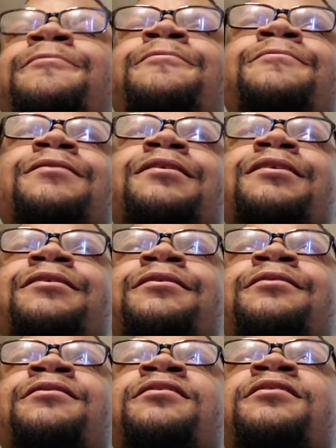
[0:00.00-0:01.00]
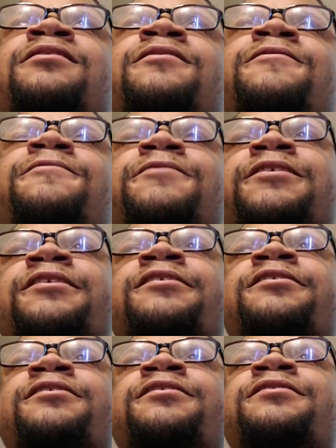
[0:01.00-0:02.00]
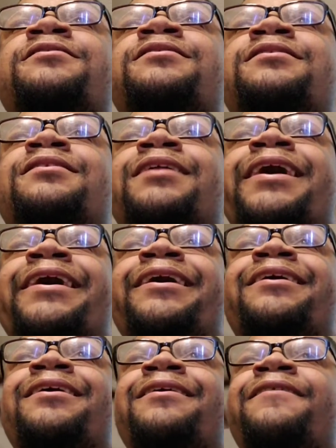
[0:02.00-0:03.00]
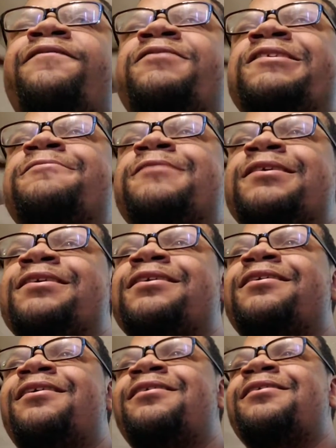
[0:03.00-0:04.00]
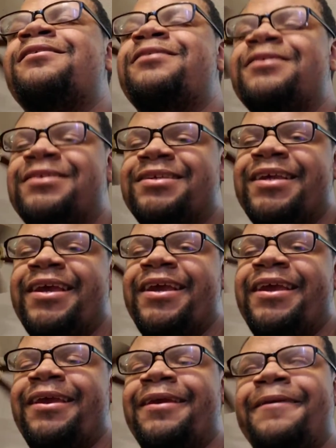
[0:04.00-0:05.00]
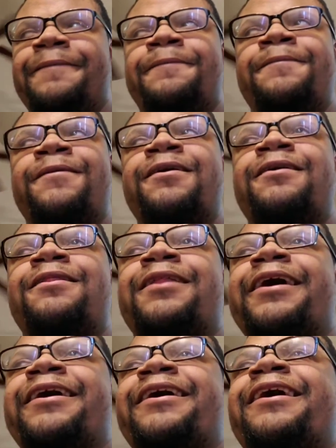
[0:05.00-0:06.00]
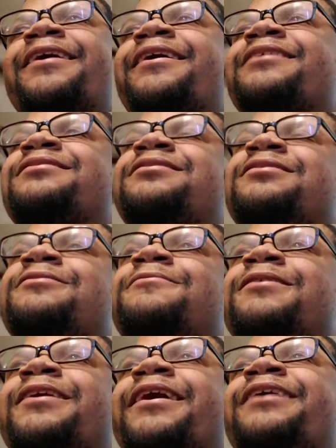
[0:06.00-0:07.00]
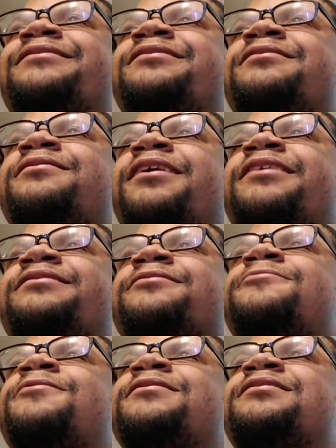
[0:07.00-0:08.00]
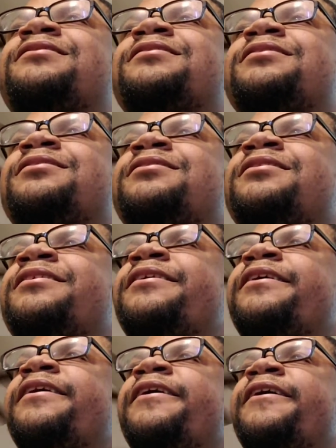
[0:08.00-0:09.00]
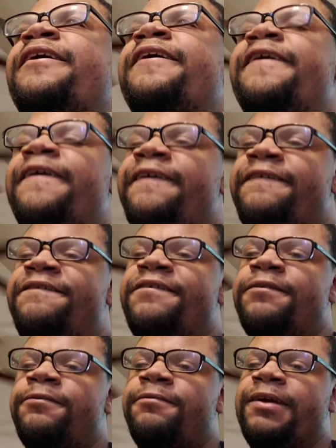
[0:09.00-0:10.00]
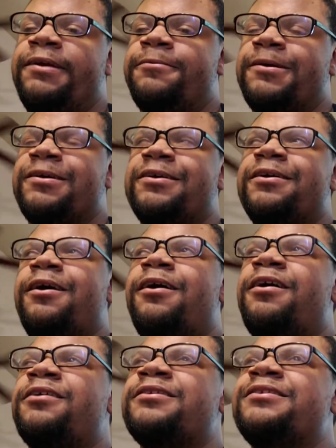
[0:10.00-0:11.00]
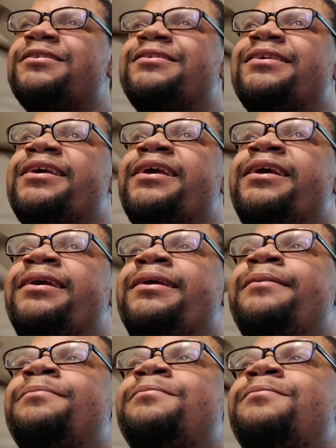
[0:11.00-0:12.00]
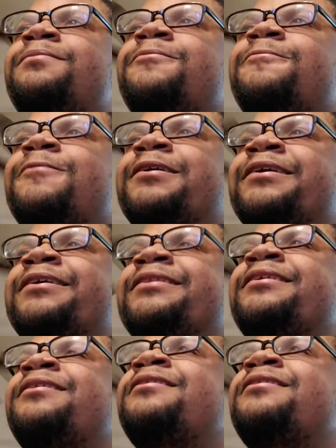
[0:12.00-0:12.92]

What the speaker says: the world. If we were all the same, I actually want to ask you guys a question. If we were all the same, would